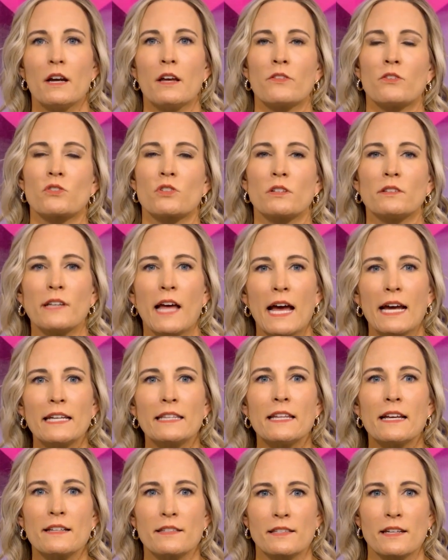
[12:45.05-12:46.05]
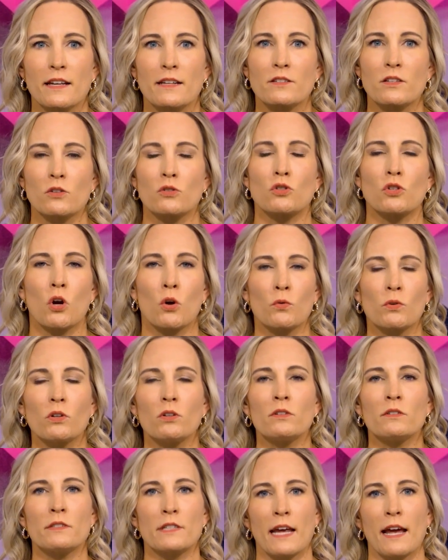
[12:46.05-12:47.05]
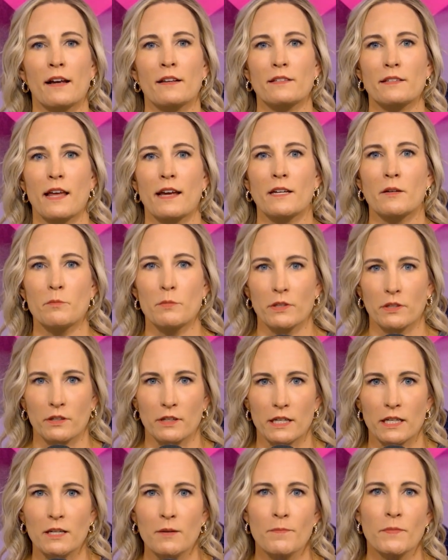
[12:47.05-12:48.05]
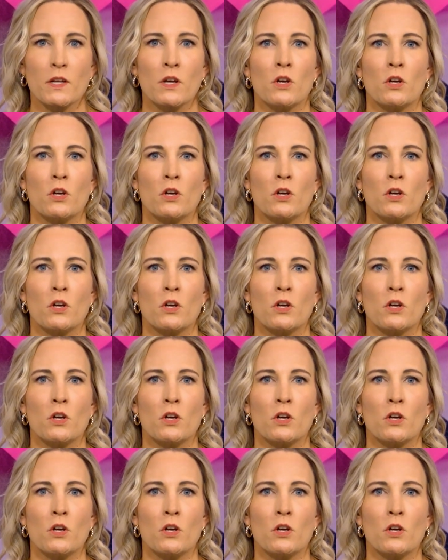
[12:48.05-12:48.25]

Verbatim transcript: There's a line that says total tax liability.